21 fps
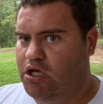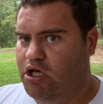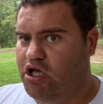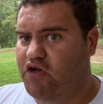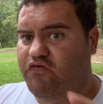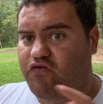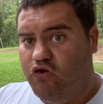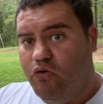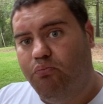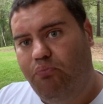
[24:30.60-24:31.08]

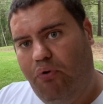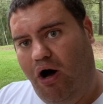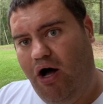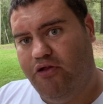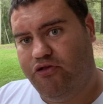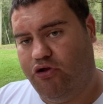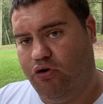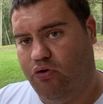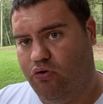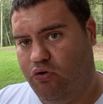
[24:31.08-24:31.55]
if you
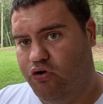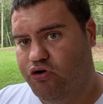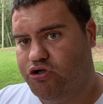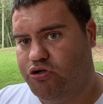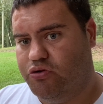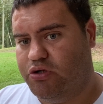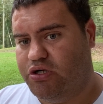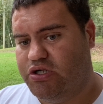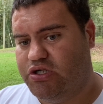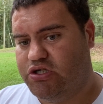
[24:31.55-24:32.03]
bought the
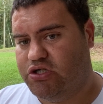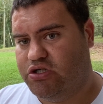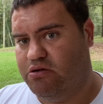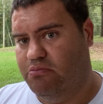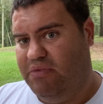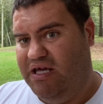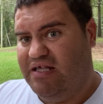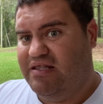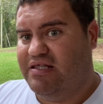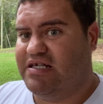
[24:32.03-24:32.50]
groceries to
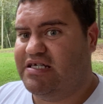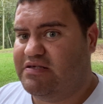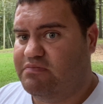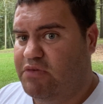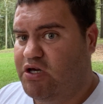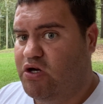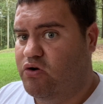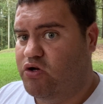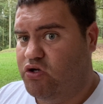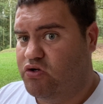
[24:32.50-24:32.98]
make this
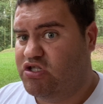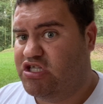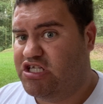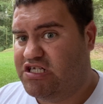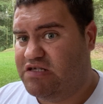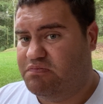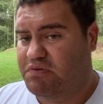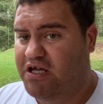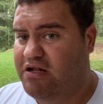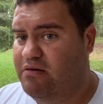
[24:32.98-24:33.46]
meal, you'd
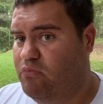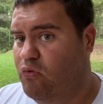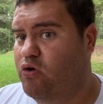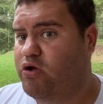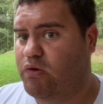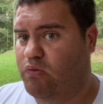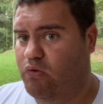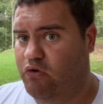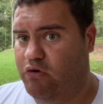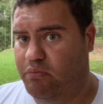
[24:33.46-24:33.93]
spend
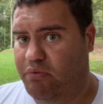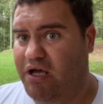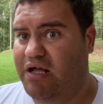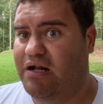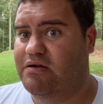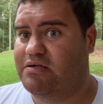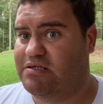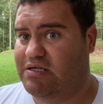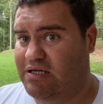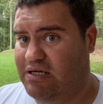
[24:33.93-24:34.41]
more than what we're
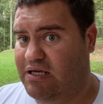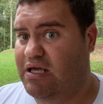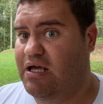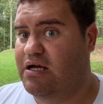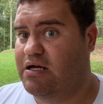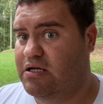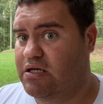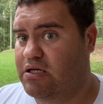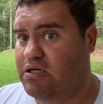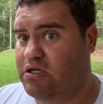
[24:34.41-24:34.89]
paying. I was like,
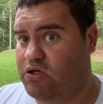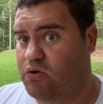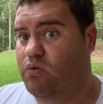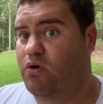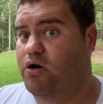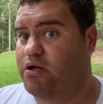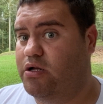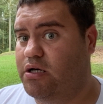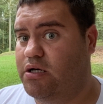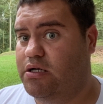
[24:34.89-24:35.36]
yeah, you
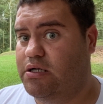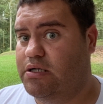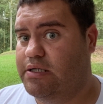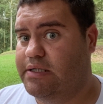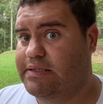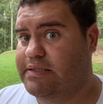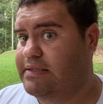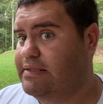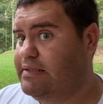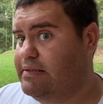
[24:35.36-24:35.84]
would.
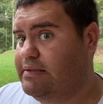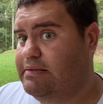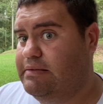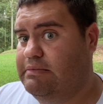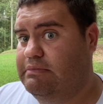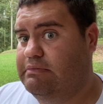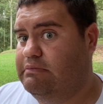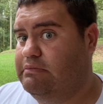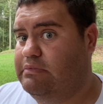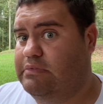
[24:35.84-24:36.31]

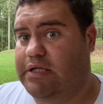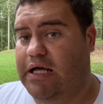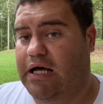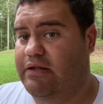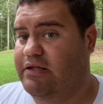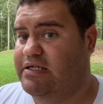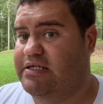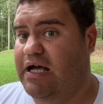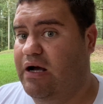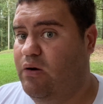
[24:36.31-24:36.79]

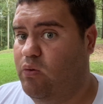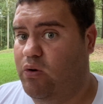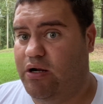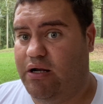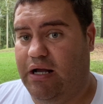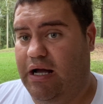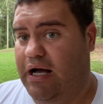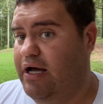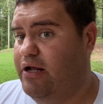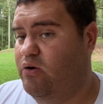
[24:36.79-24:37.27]
How does that
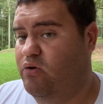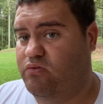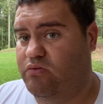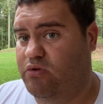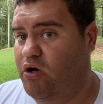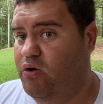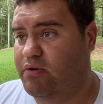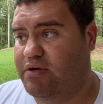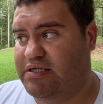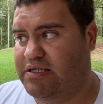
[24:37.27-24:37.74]
work? I don't
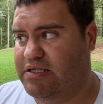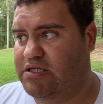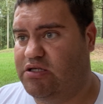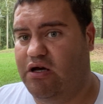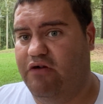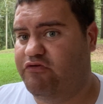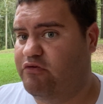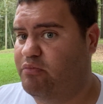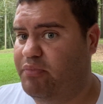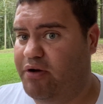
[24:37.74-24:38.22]
know, because they
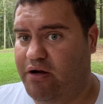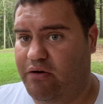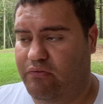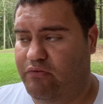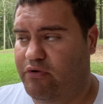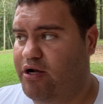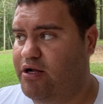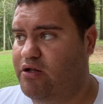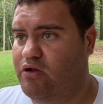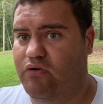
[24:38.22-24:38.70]
still have to pay a
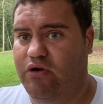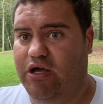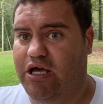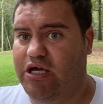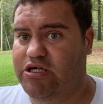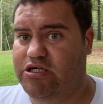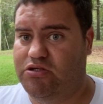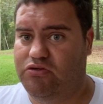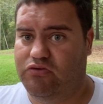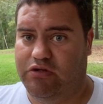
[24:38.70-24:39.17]
rent
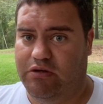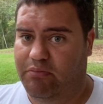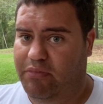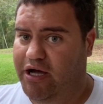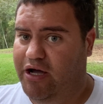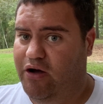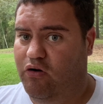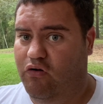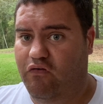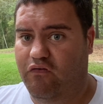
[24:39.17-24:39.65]
location. Do they
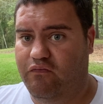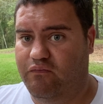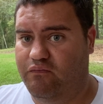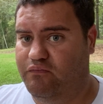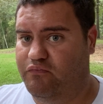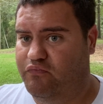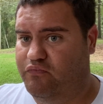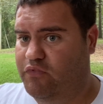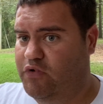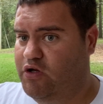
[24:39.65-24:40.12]
buy
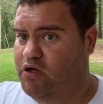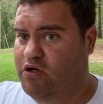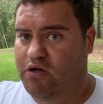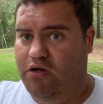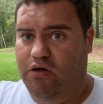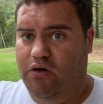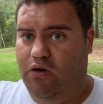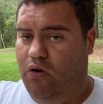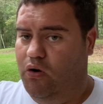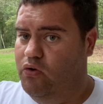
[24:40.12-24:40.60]

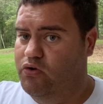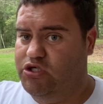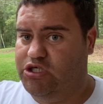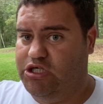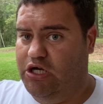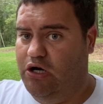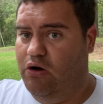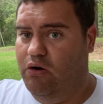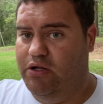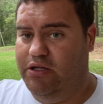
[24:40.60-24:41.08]

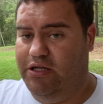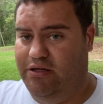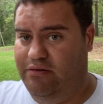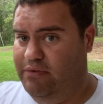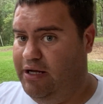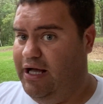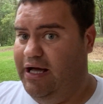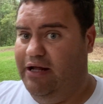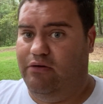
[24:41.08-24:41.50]
wholesale? And then